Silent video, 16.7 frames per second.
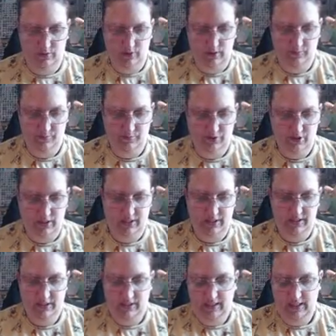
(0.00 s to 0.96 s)
I'm
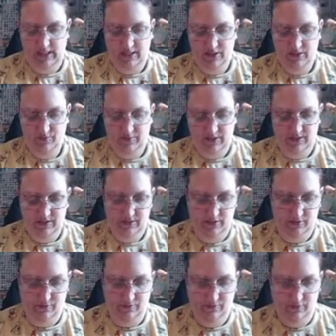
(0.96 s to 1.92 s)
trying to catch
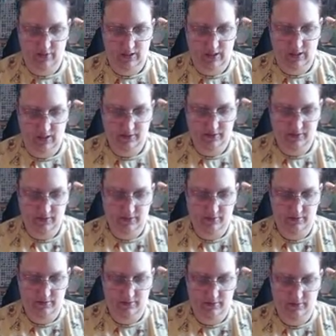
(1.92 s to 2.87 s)
myself not
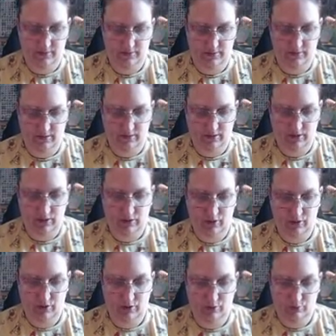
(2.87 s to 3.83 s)

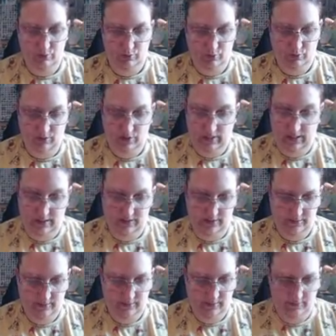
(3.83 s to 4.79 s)
to do
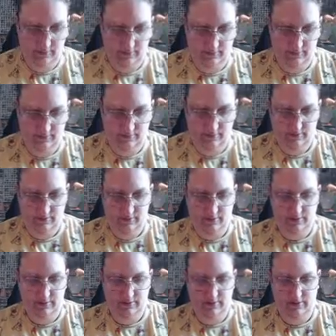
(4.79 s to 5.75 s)
that,
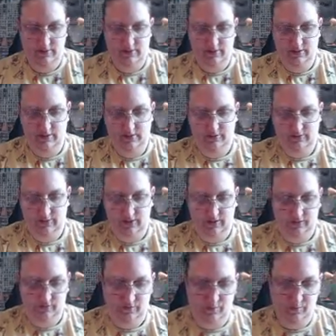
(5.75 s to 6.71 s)
if I
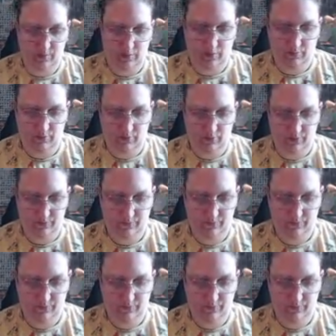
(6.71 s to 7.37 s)
can remember.